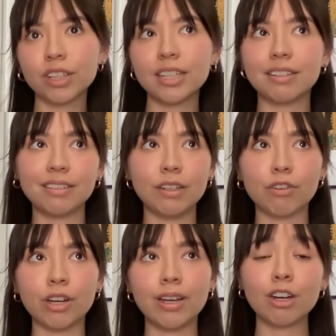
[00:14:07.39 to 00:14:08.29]
like, the
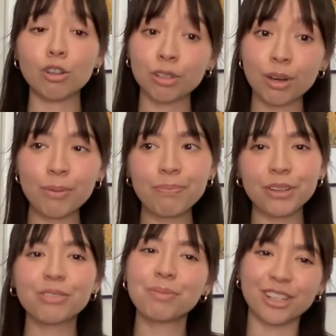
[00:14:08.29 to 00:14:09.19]
scenery, and also,
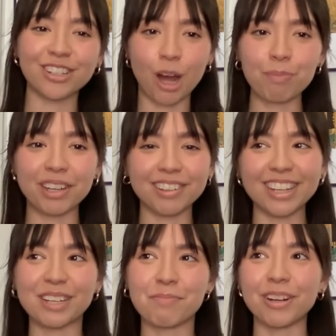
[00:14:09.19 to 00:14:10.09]
there's some good shopping
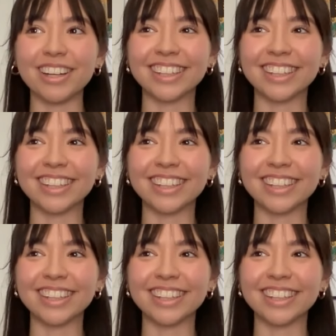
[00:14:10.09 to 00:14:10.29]
in Capri.